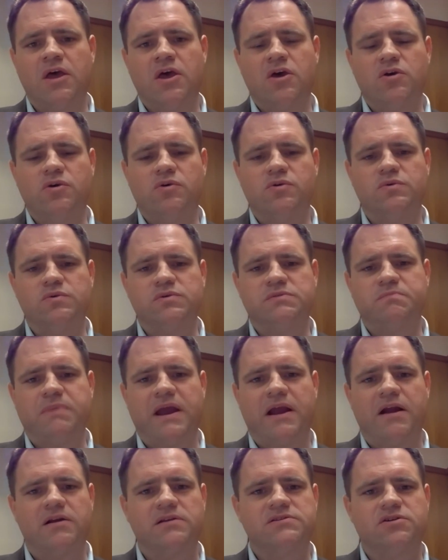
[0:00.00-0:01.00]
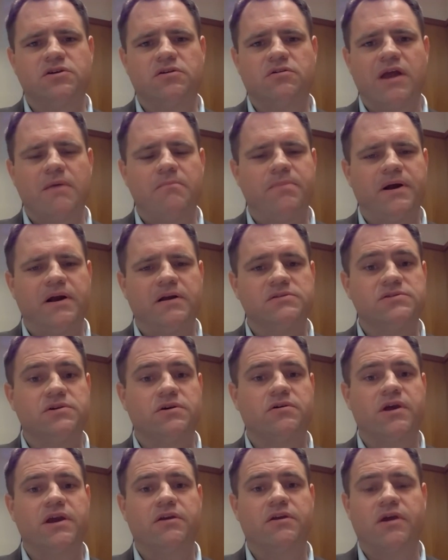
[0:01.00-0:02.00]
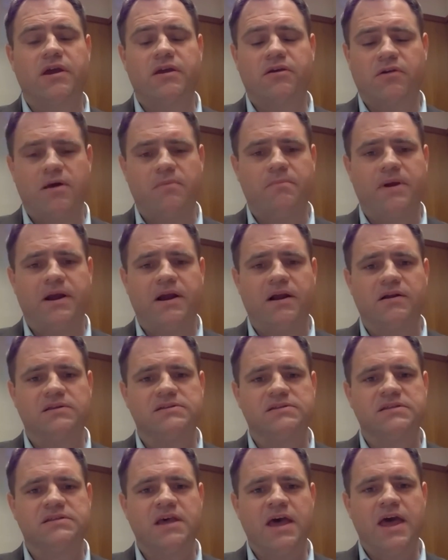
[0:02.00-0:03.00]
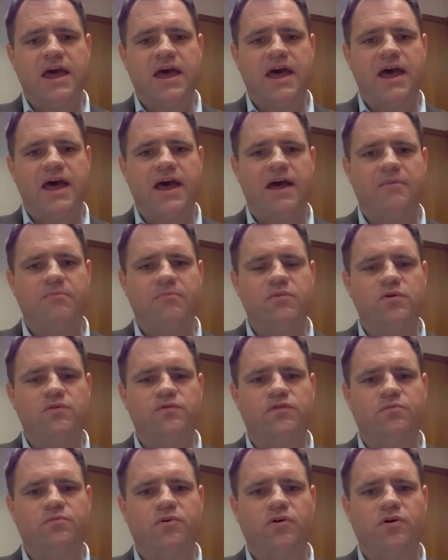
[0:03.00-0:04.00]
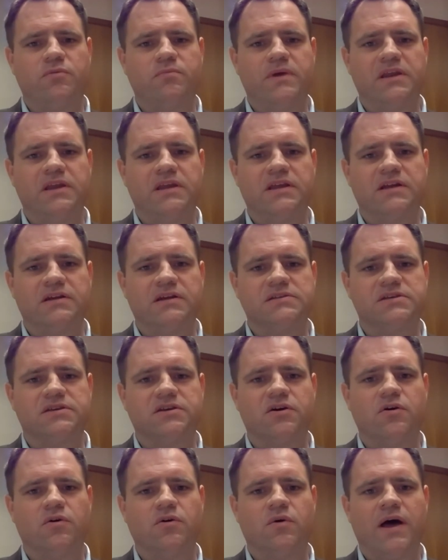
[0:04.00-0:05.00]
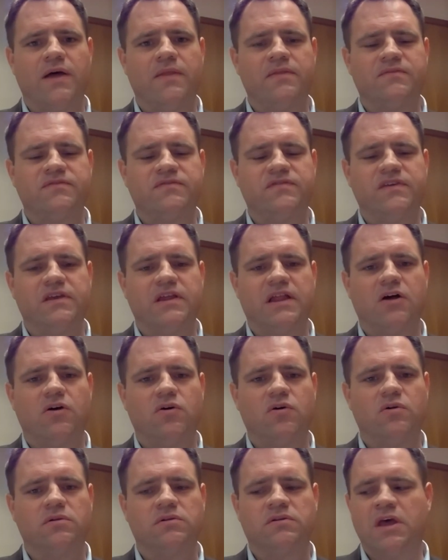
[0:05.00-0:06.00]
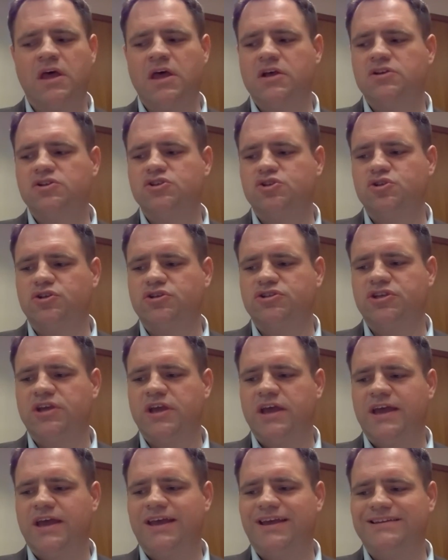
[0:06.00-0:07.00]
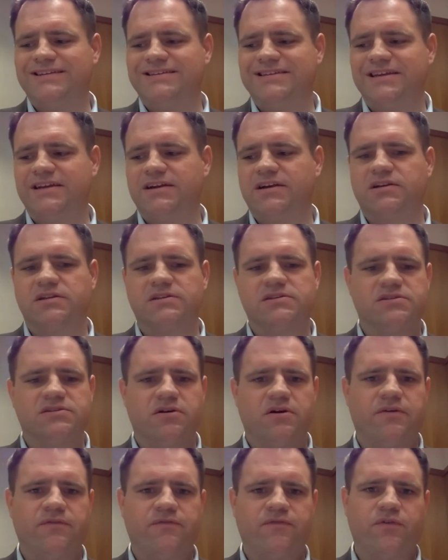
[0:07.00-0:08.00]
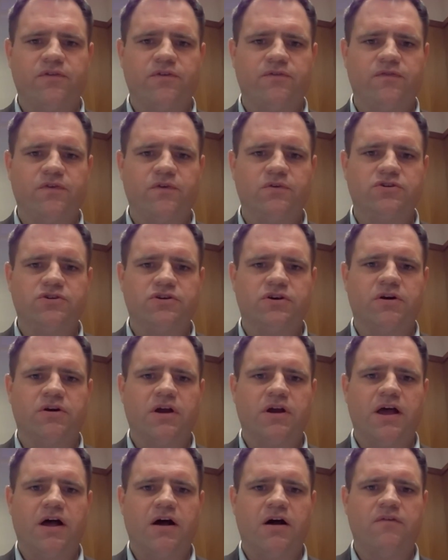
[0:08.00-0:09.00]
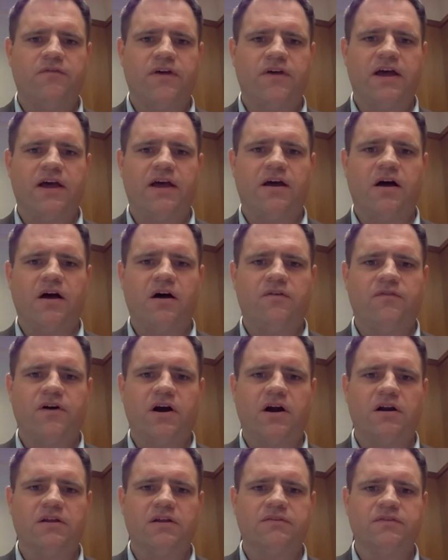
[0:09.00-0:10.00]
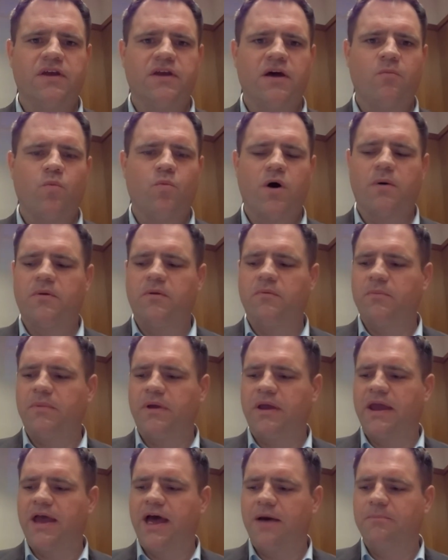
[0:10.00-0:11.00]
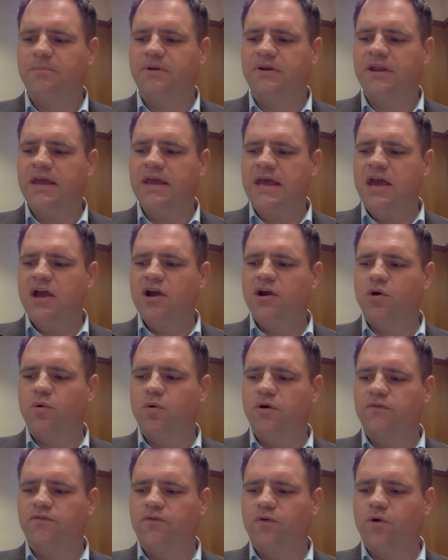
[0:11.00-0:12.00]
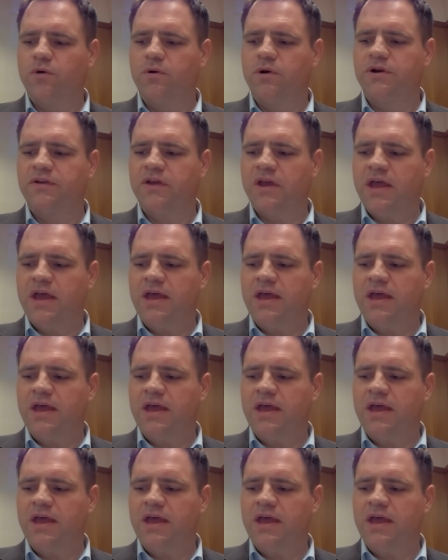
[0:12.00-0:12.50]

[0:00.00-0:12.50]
whose parents or grandparents or great-great-grandparents moved abroad many years ago and still hold such dear concern for the future of Ireland and what may happen going forward.